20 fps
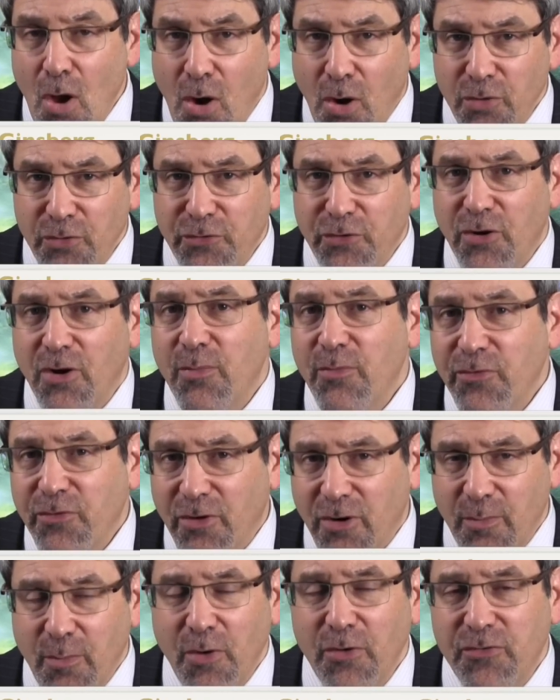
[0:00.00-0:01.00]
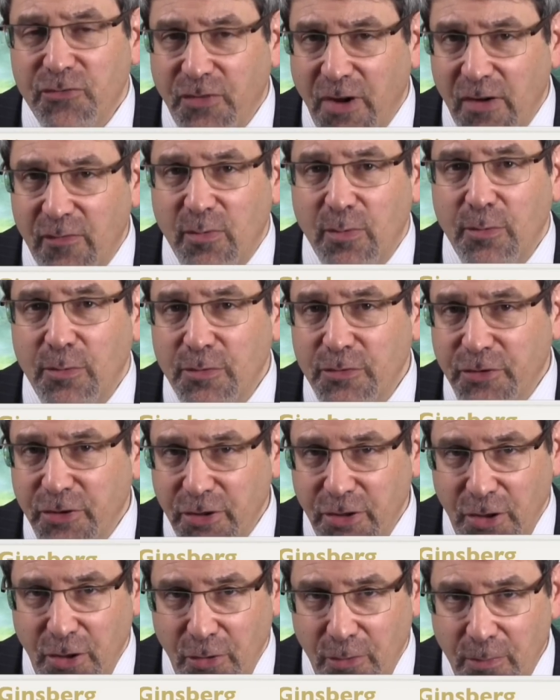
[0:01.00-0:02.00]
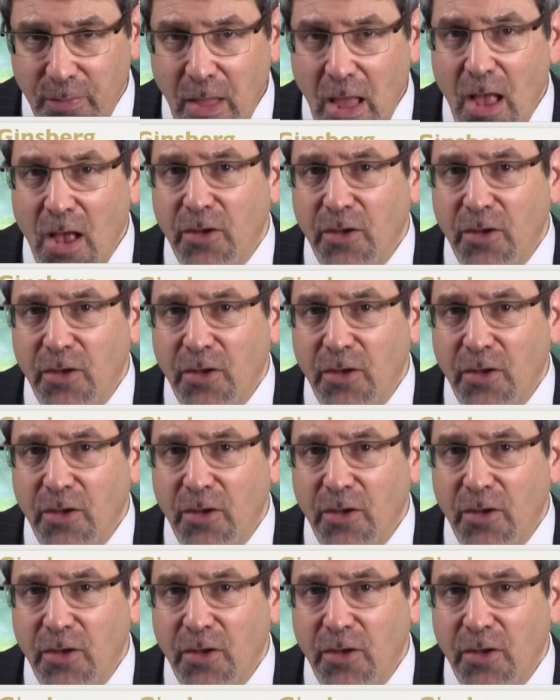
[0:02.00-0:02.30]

on terms that are most favorable to you.